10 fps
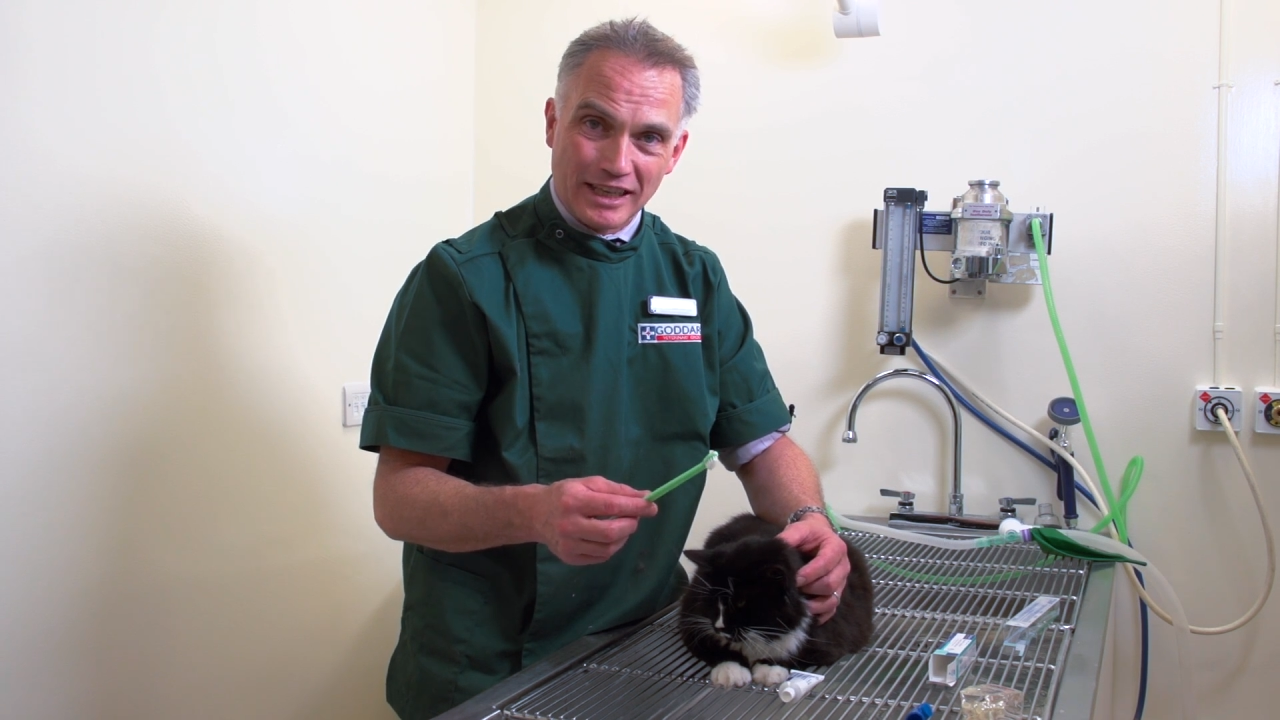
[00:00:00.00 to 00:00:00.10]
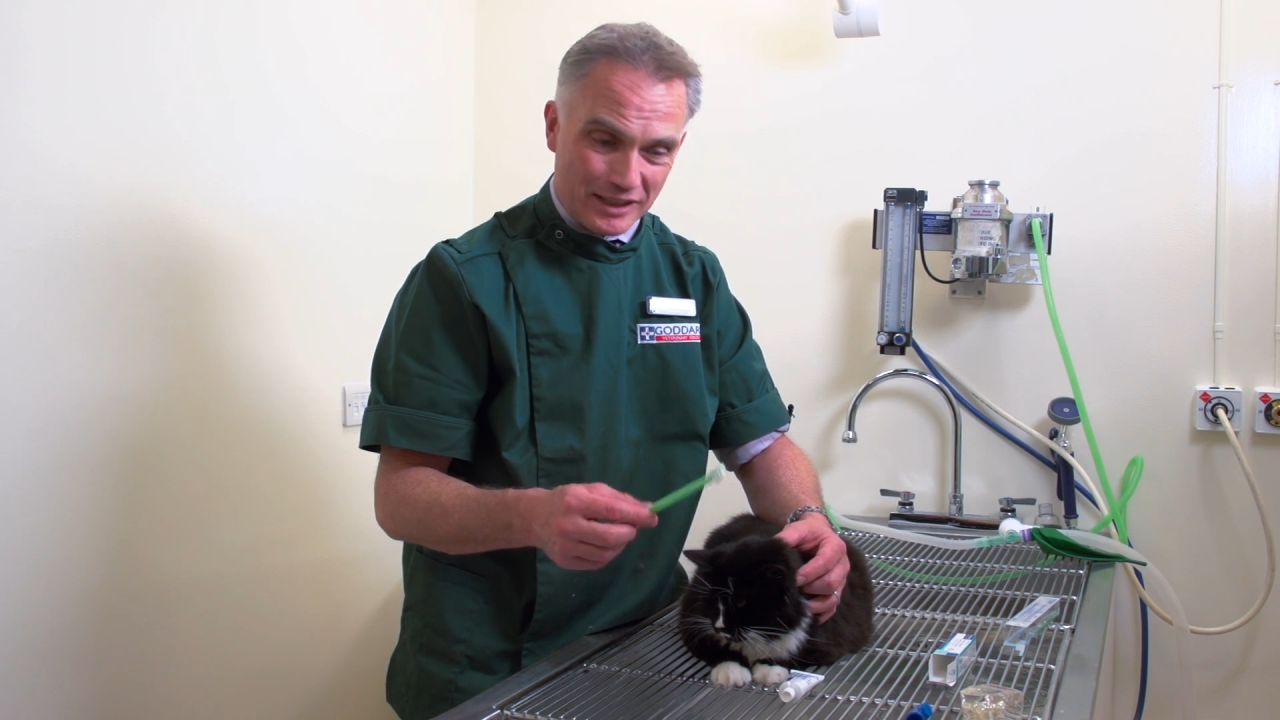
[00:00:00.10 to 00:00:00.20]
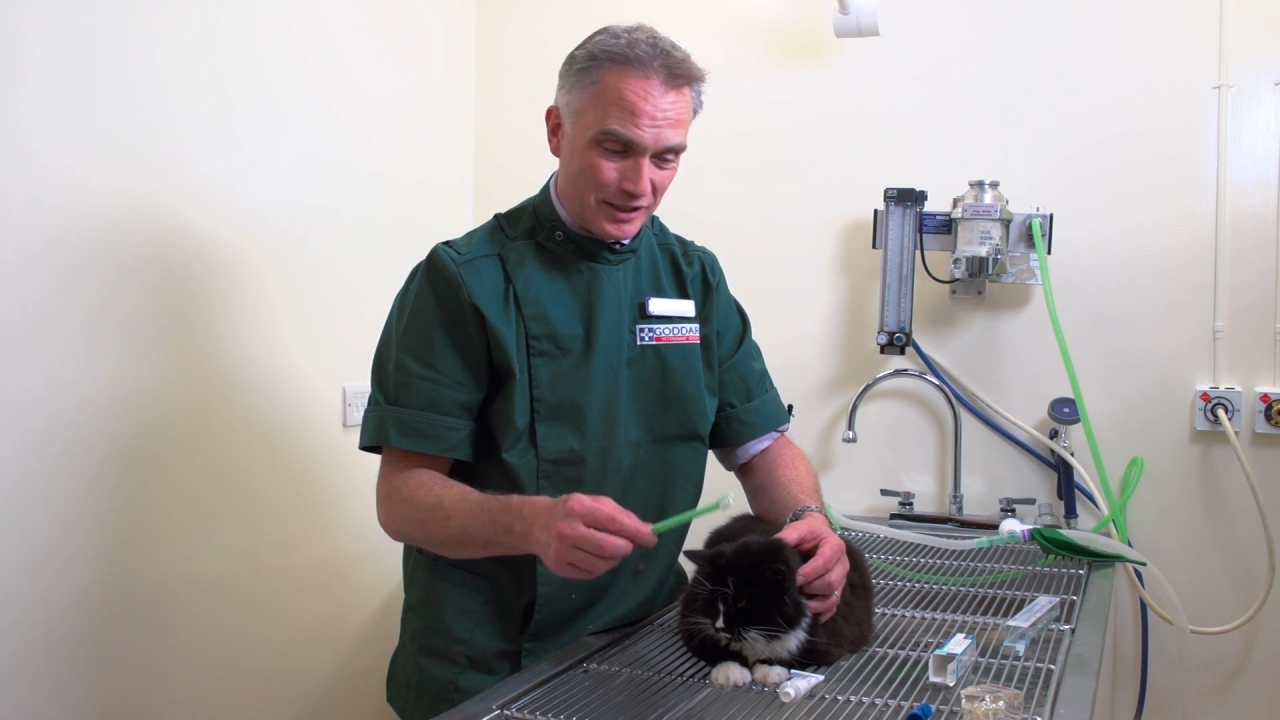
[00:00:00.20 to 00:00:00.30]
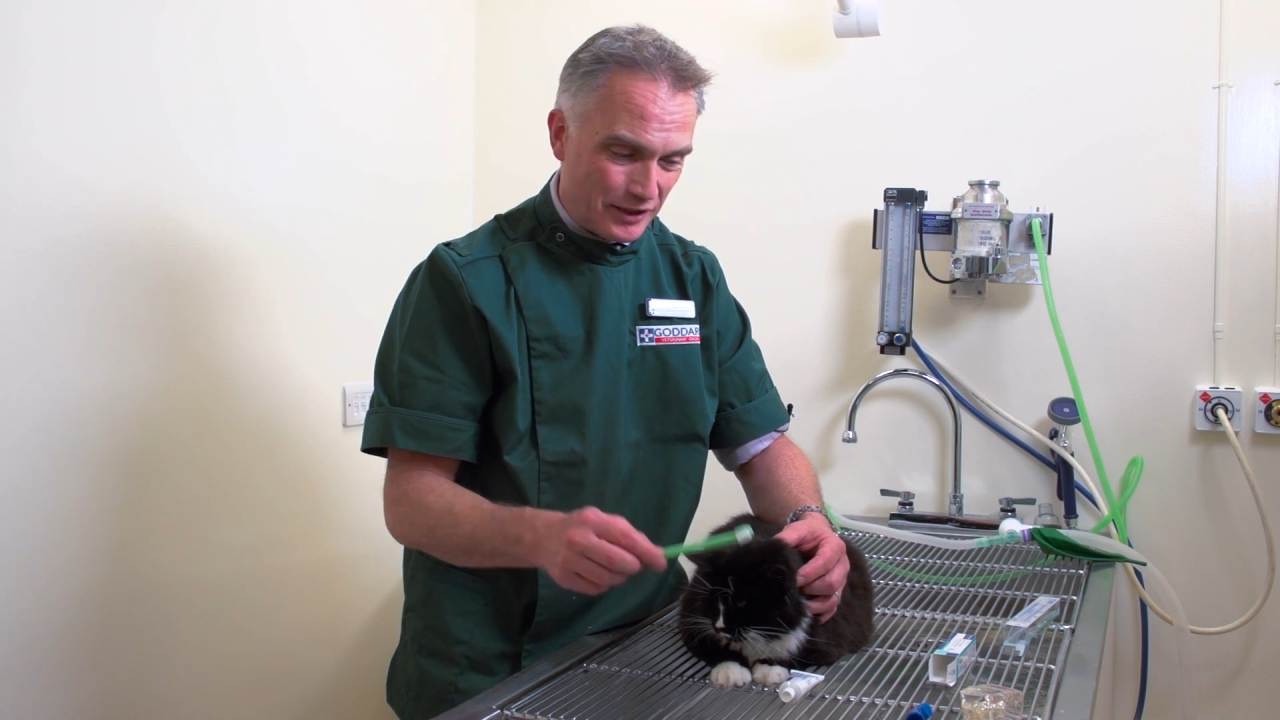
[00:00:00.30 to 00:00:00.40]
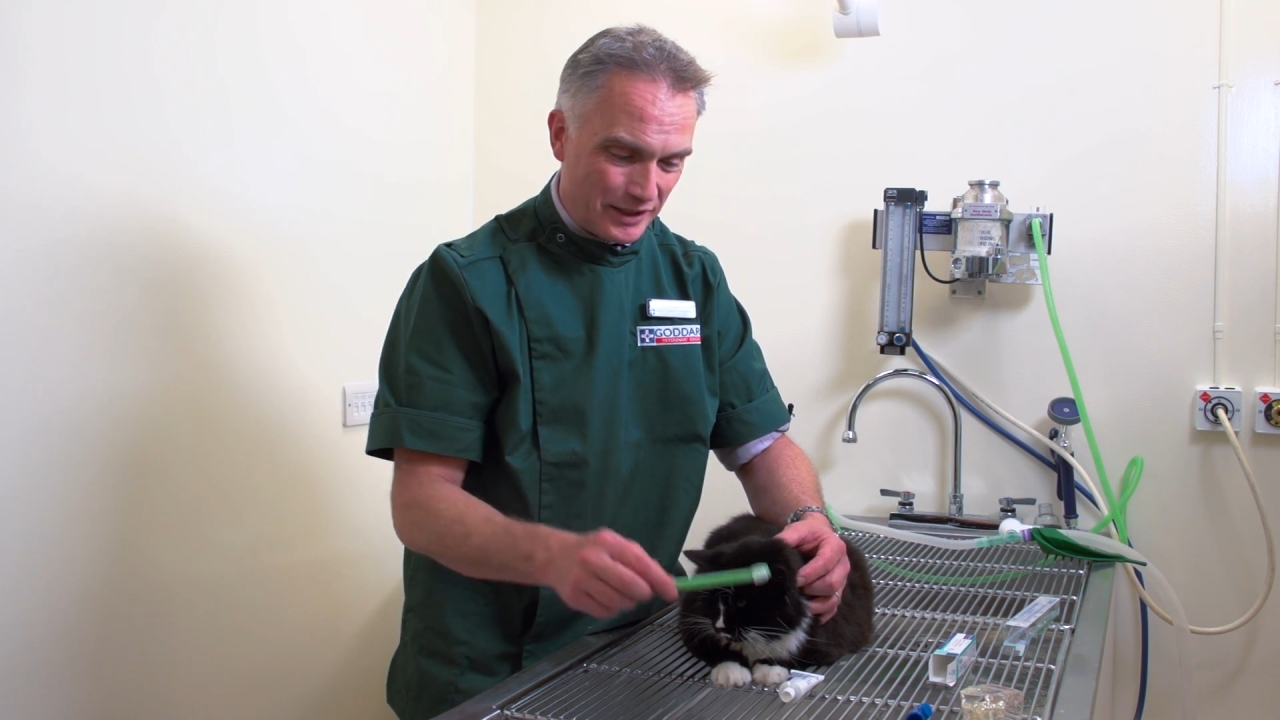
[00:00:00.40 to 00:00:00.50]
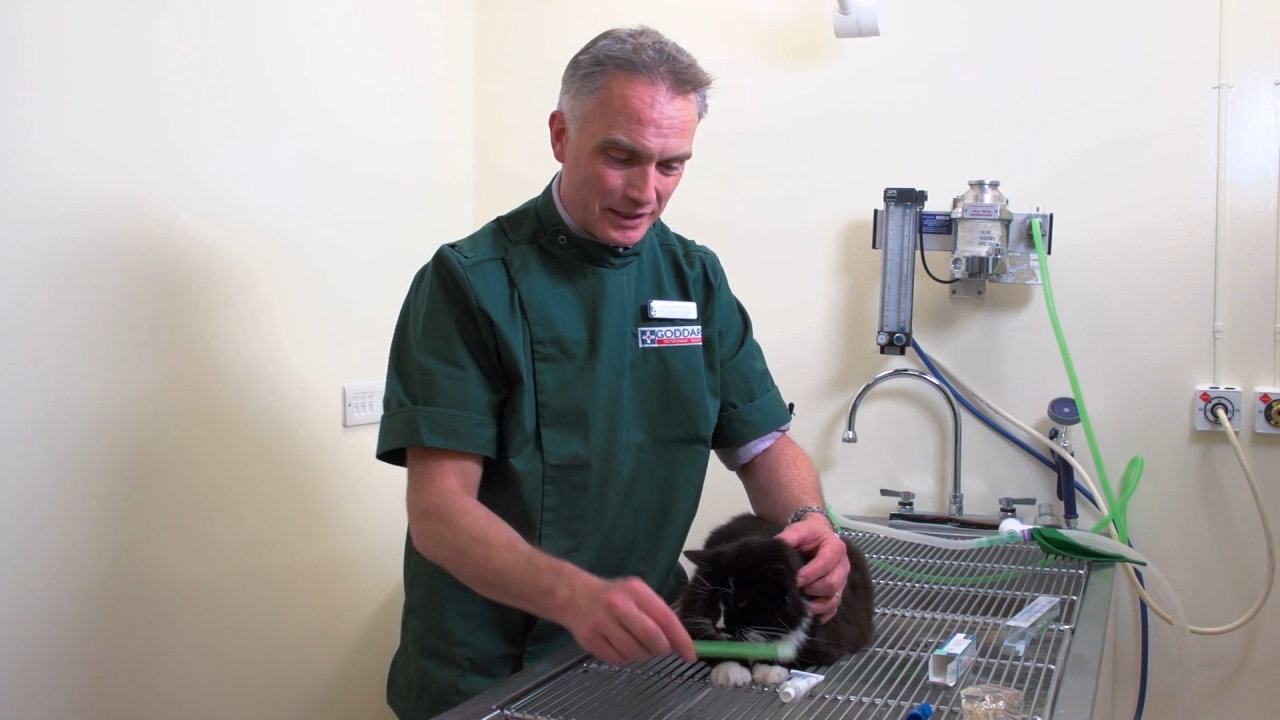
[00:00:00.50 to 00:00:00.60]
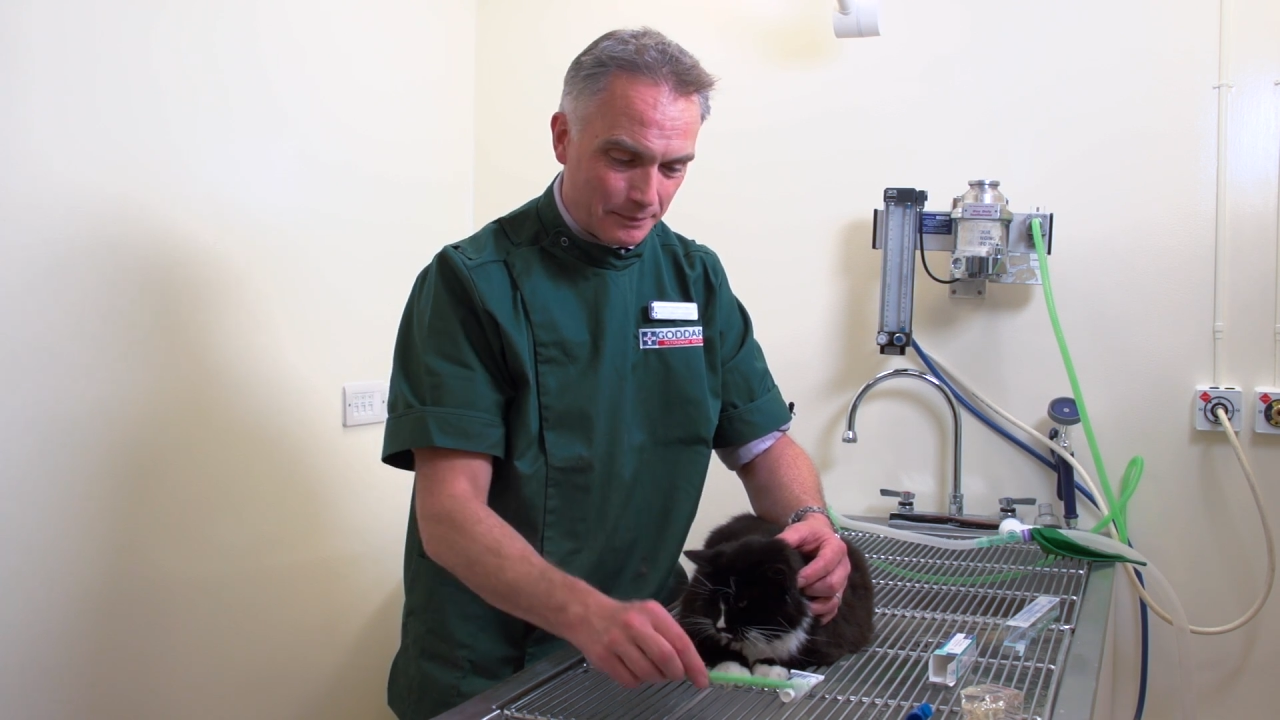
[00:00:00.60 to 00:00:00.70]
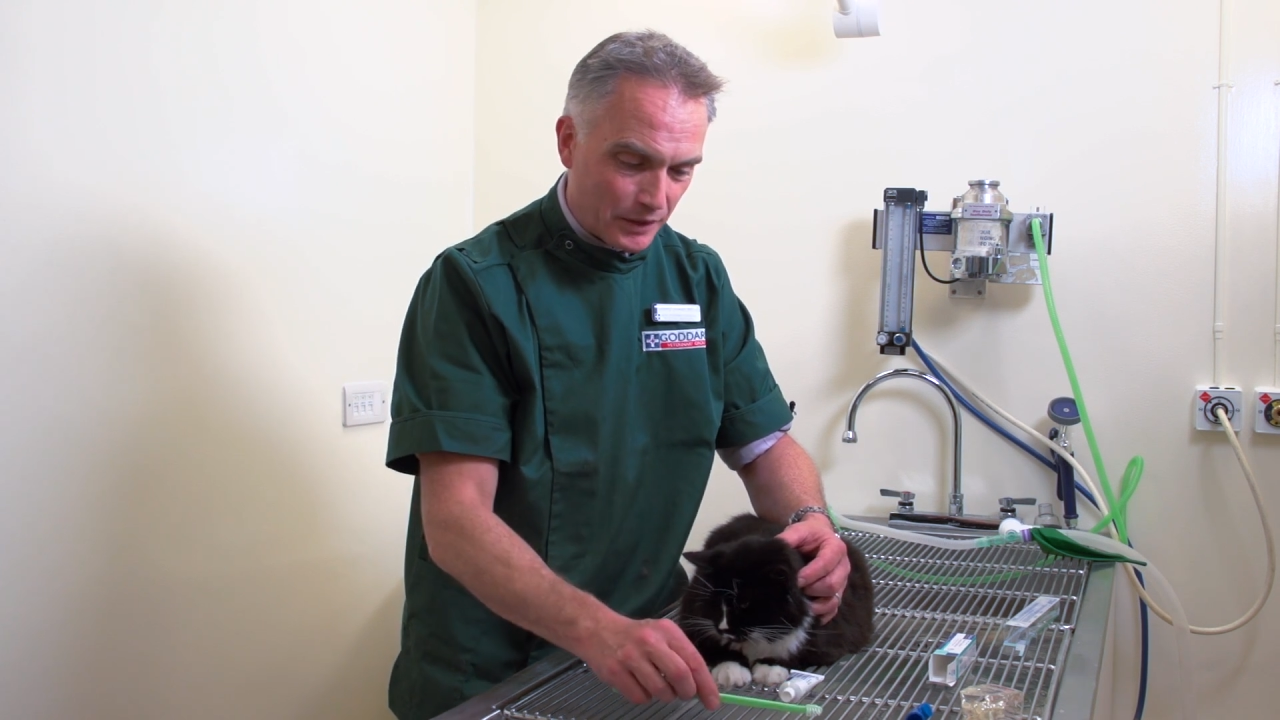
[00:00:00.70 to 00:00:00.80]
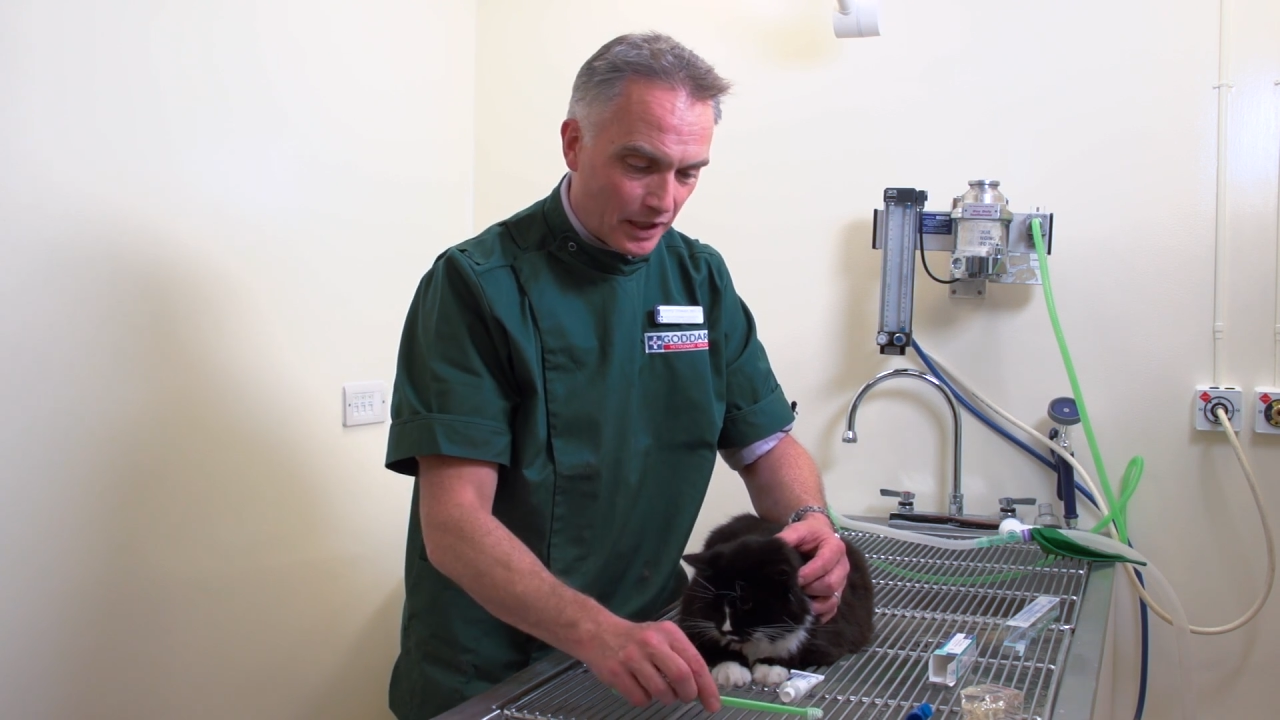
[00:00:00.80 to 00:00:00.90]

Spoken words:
let you do it.